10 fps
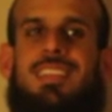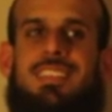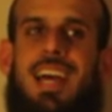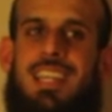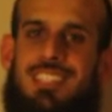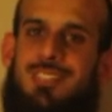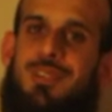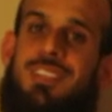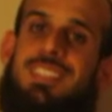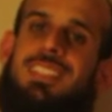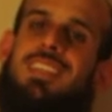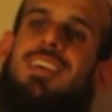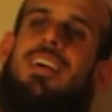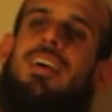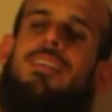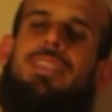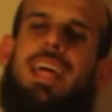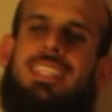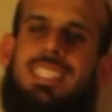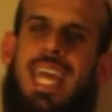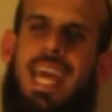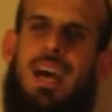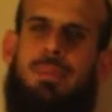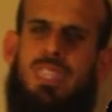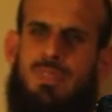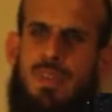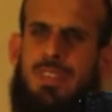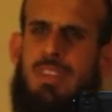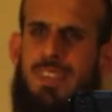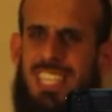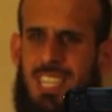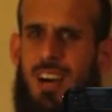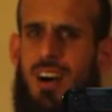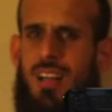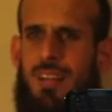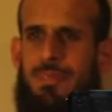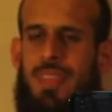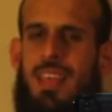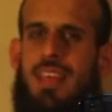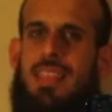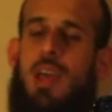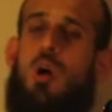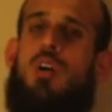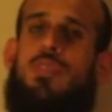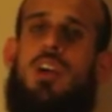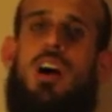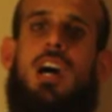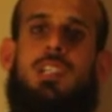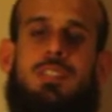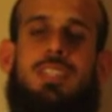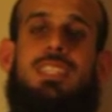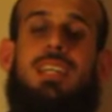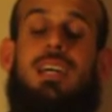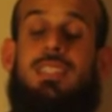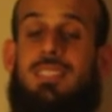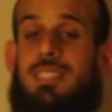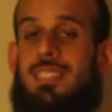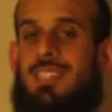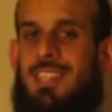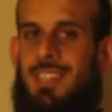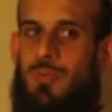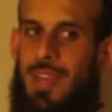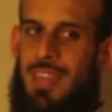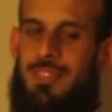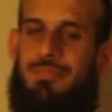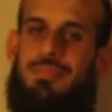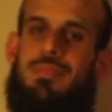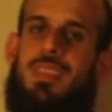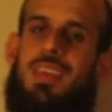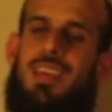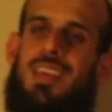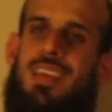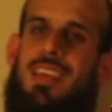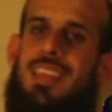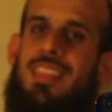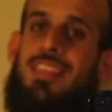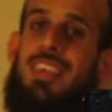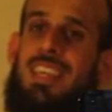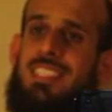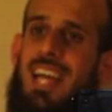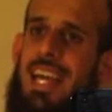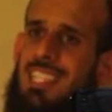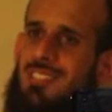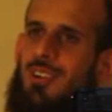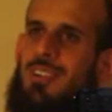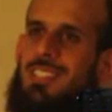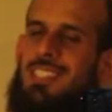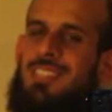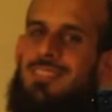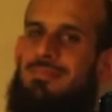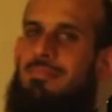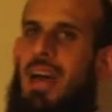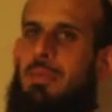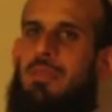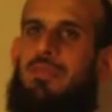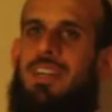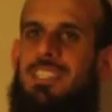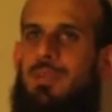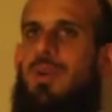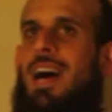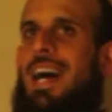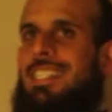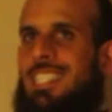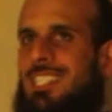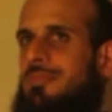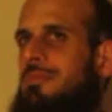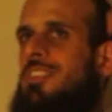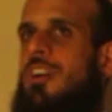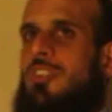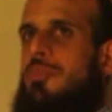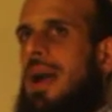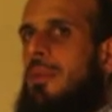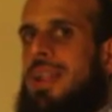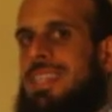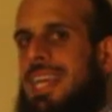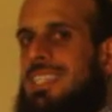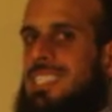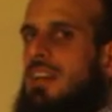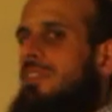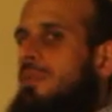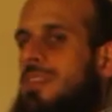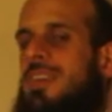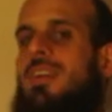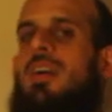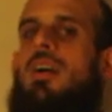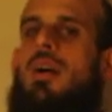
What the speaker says: dinosaurs that stand up to 50 feet tall, that are over 100 tons in weight. These dinosaurs might be fun to watch, and you might want to take a selfie with it,